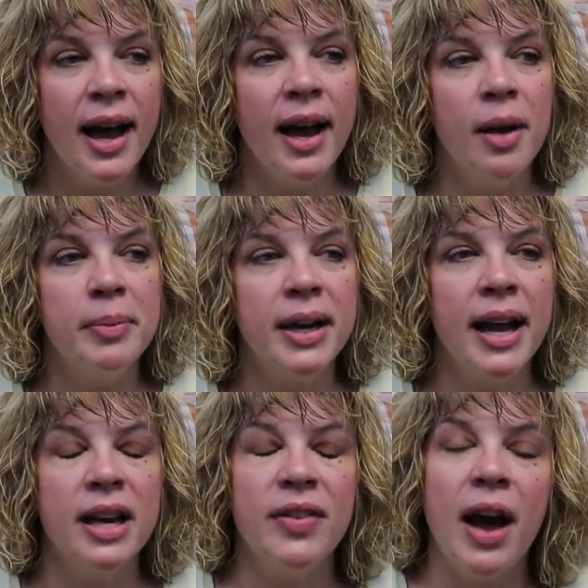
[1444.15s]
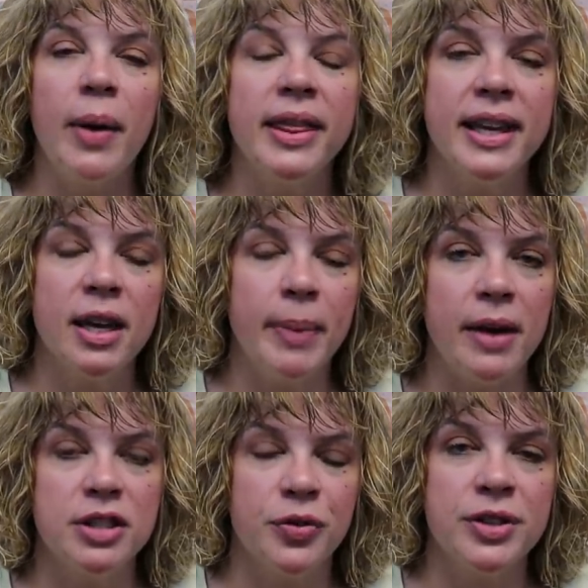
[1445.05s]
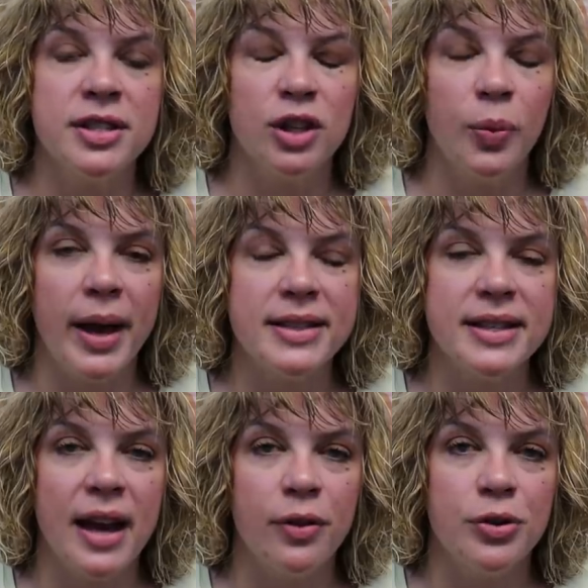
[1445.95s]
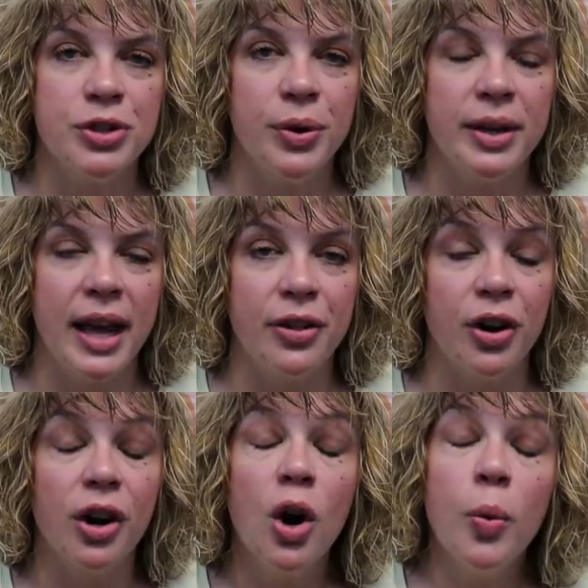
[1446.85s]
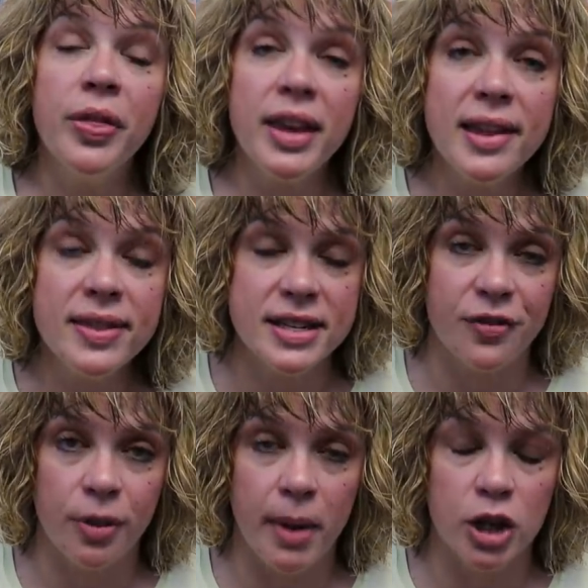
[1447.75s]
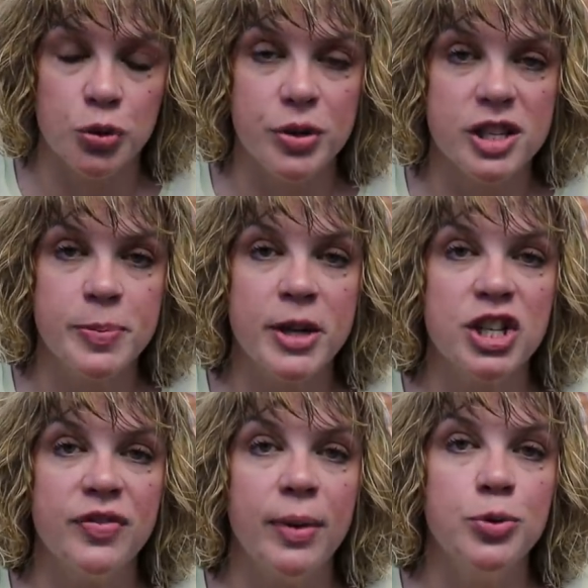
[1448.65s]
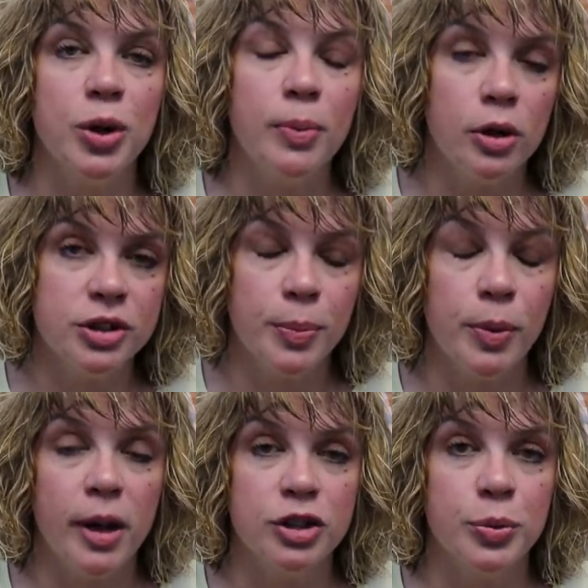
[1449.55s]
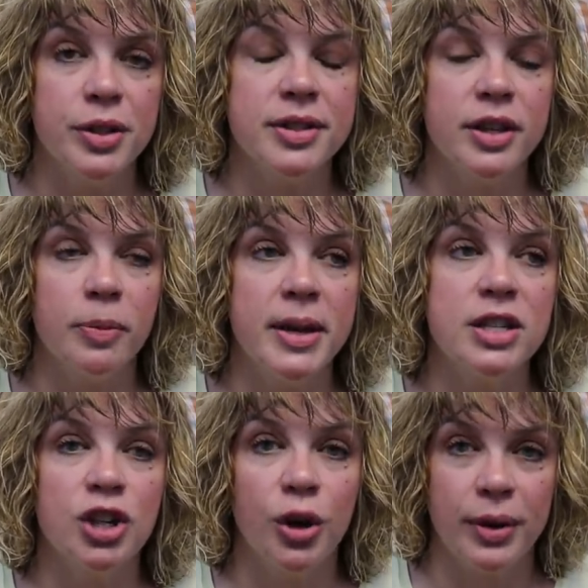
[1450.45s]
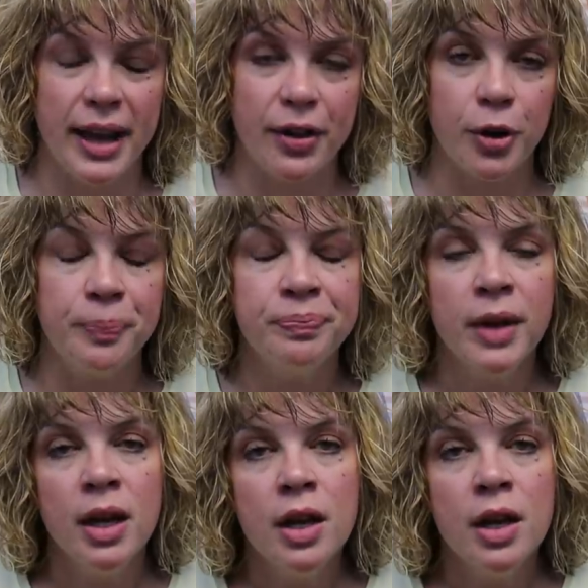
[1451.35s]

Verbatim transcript: um, and kind of how I think about different silhouettes and how those go together within the different modules, especially if I'm doing multiple modules that are meant to go together.